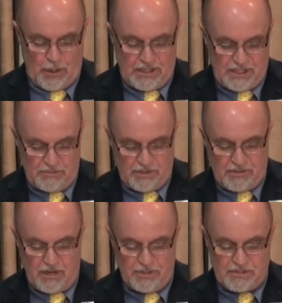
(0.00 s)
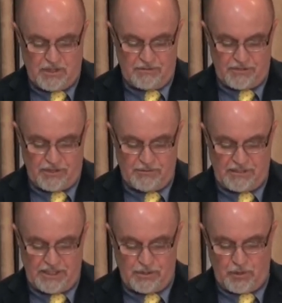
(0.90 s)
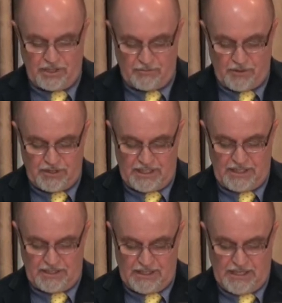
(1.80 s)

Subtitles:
Chamber of Commerce Golf Tournament in 2014.